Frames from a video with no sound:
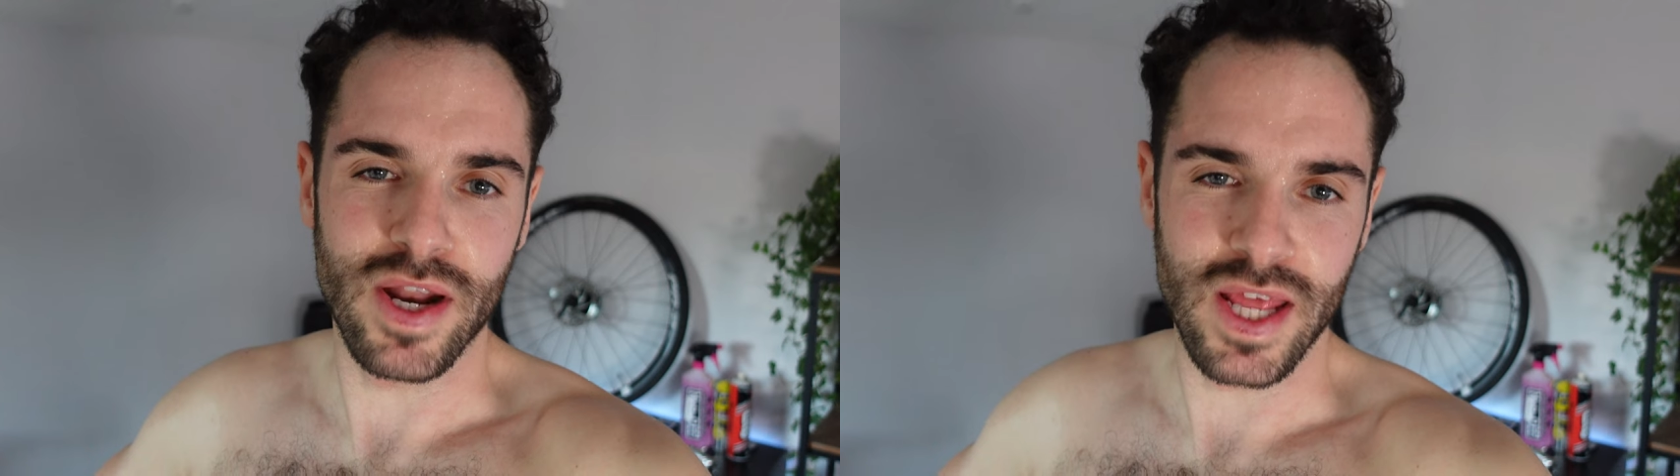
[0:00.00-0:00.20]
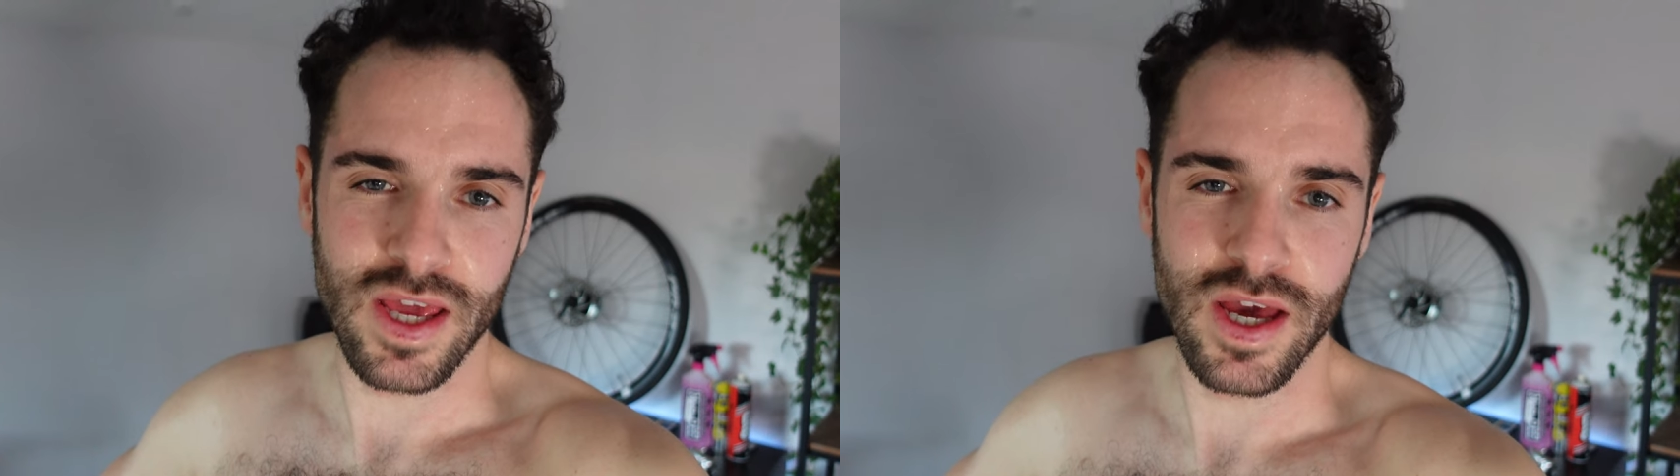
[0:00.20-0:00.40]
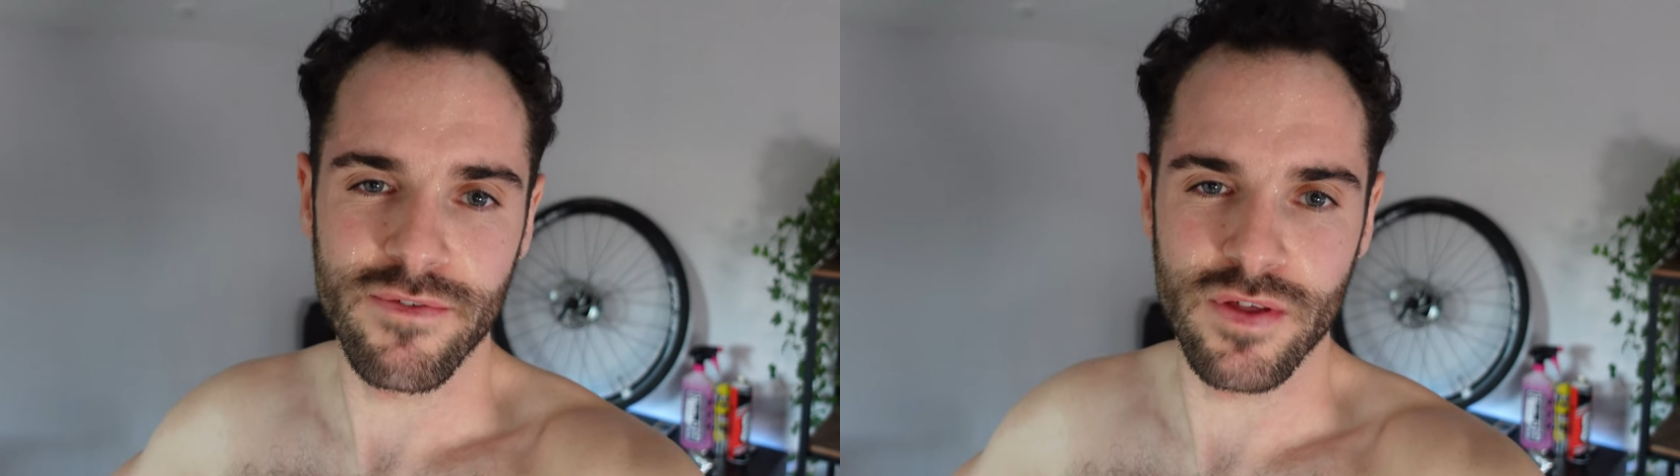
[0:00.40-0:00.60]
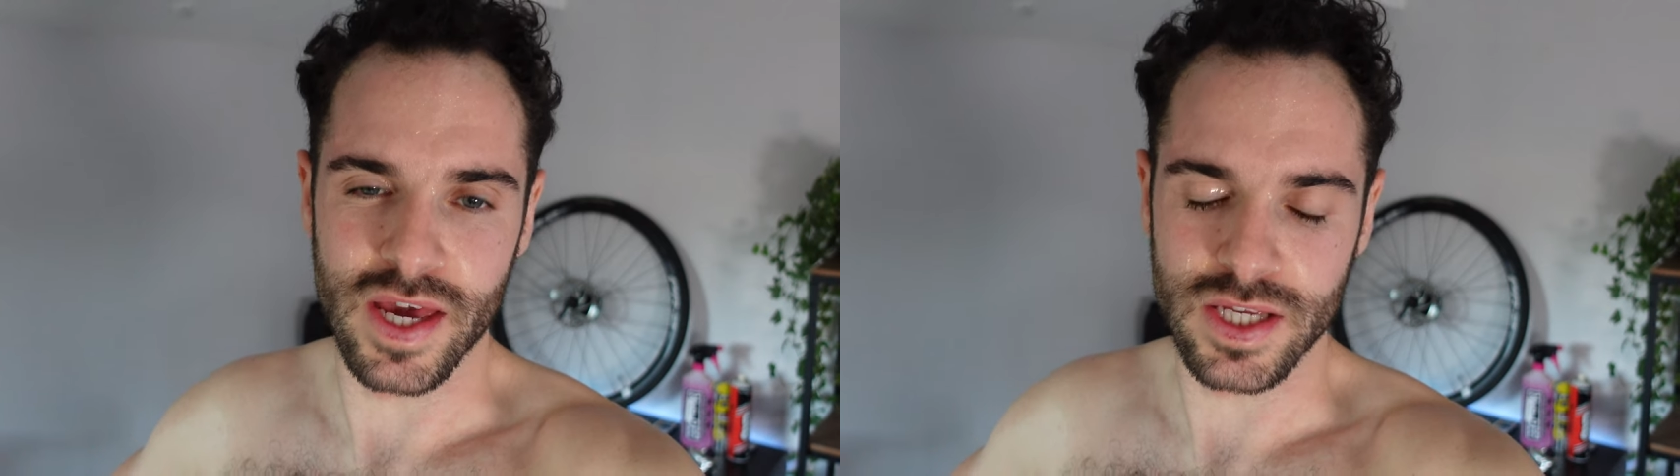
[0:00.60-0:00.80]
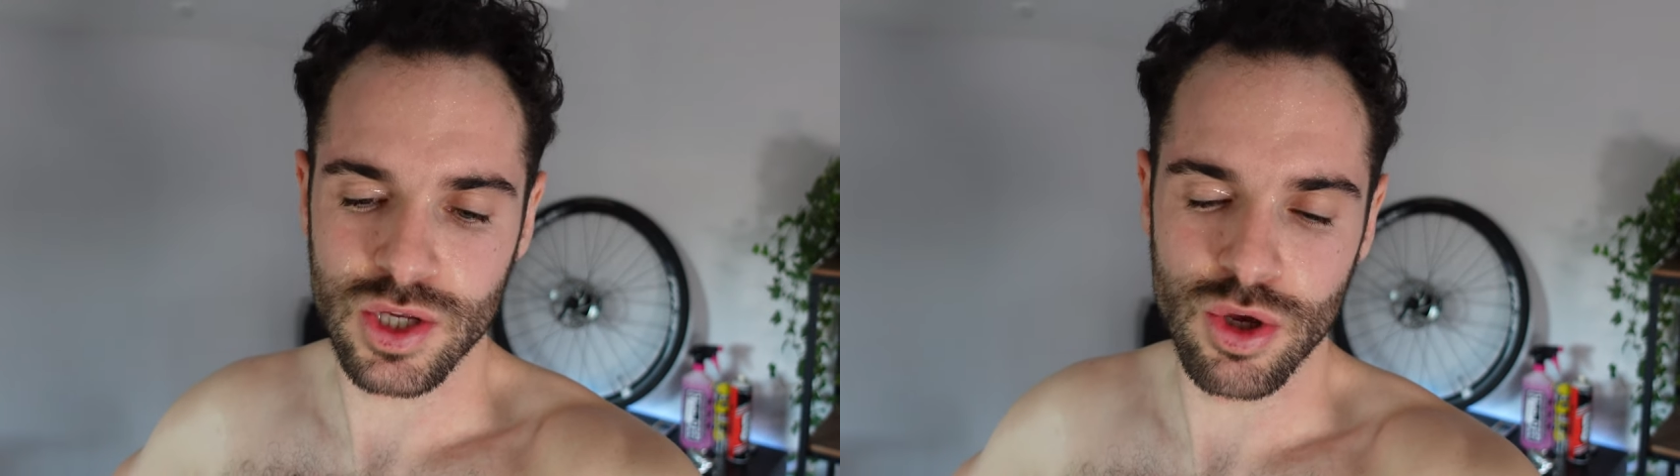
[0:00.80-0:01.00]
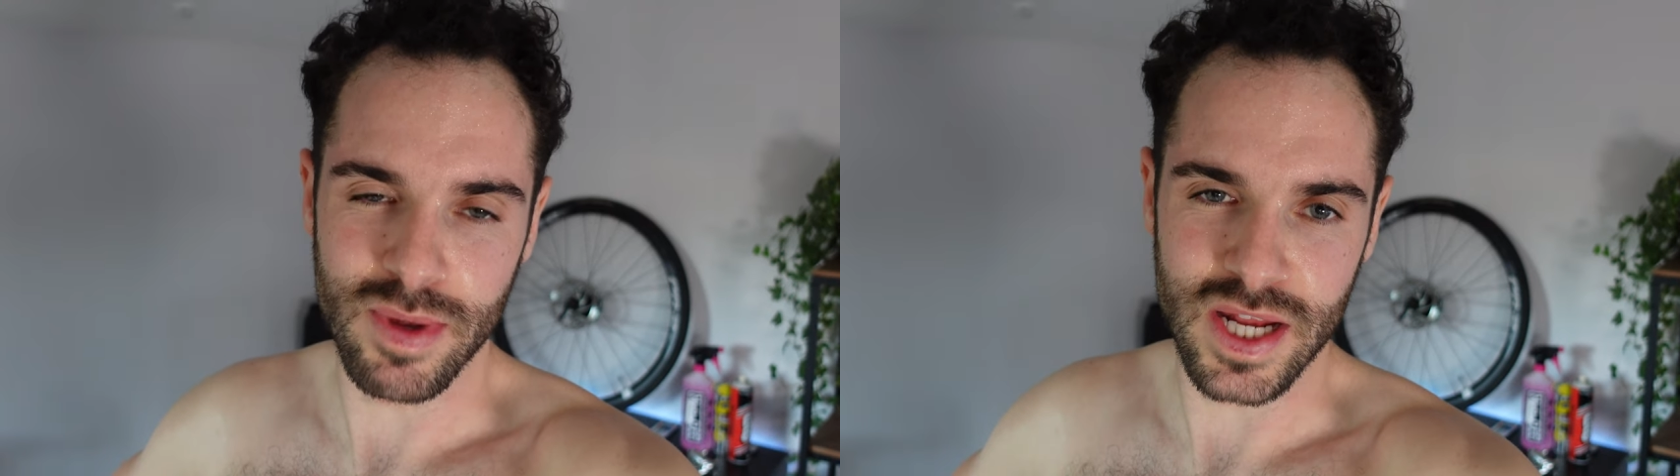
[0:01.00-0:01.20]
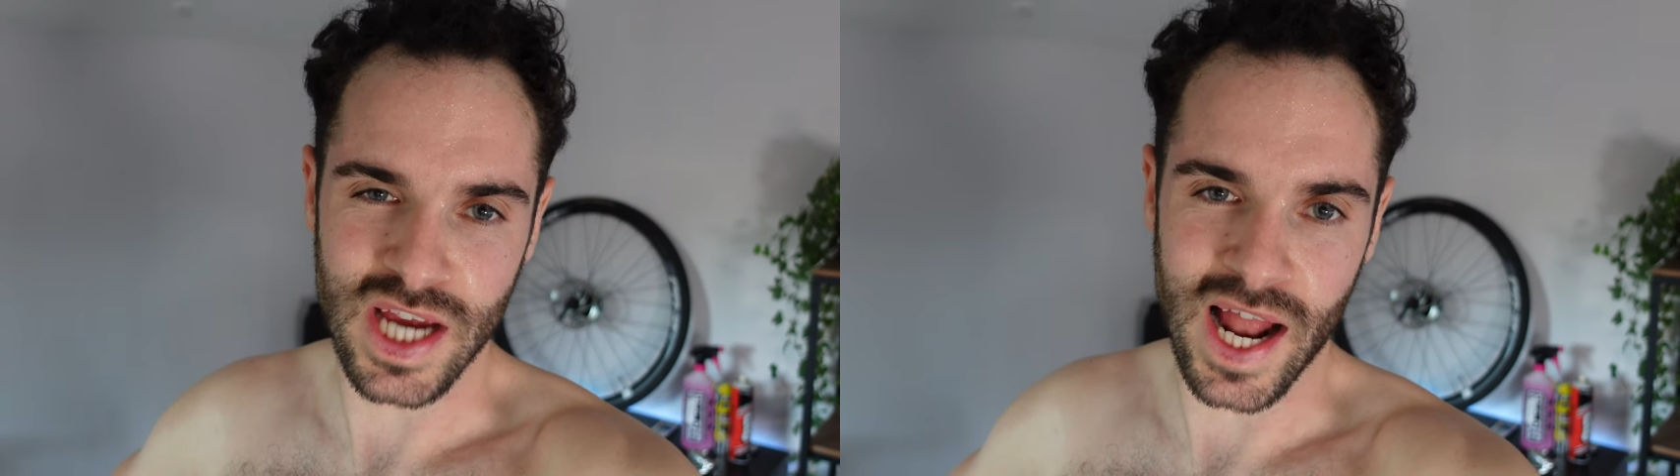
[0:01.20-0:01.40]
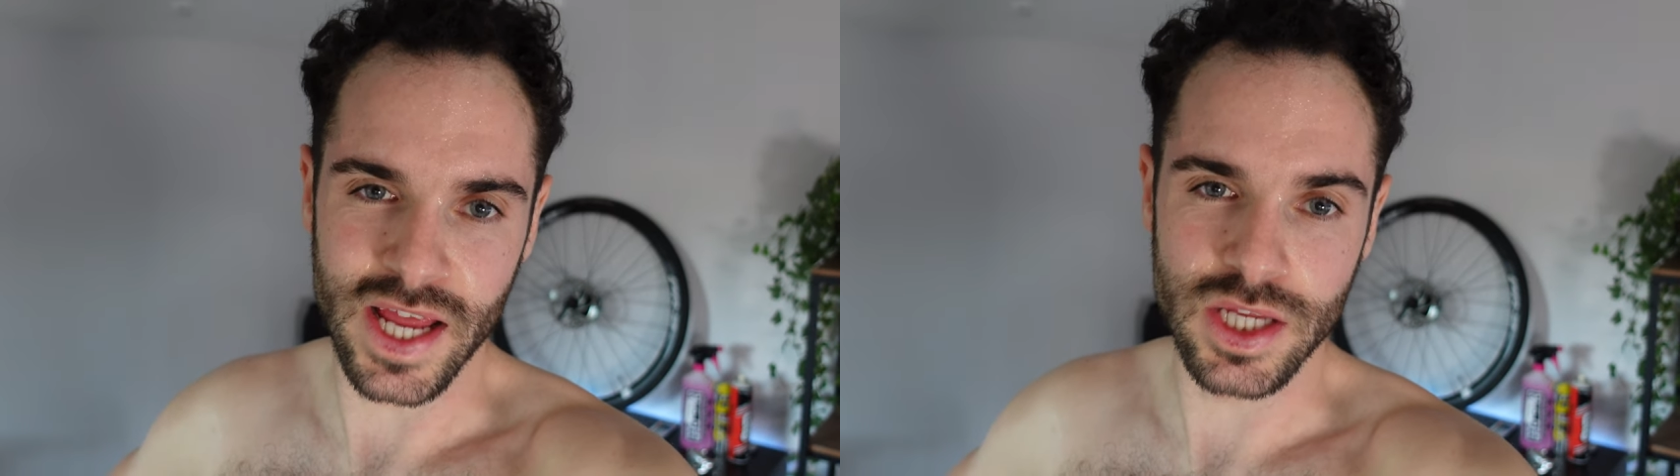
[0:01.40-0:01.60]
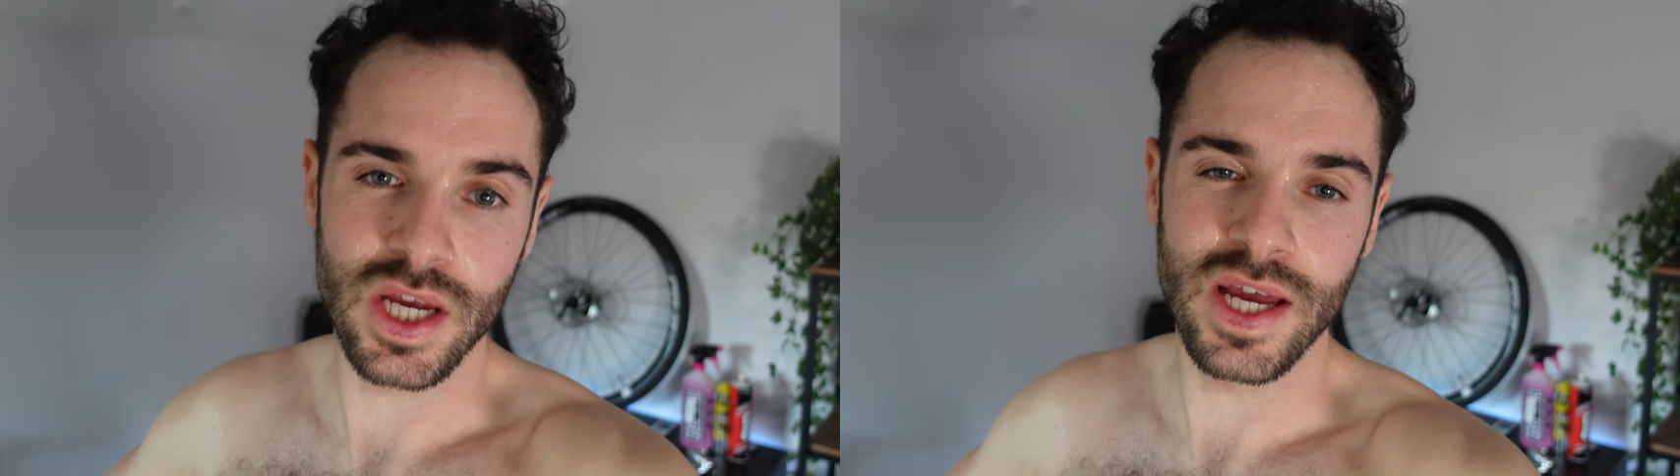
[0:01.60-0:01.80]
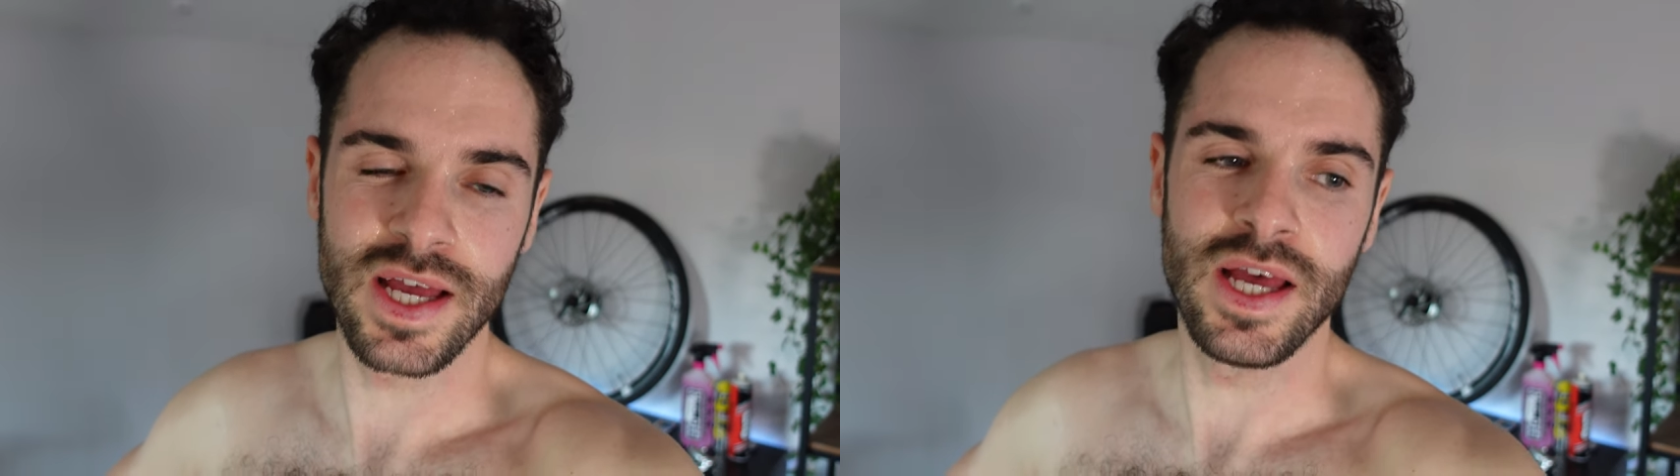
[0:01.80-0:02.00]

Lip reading: ready for this 2-minute challenge.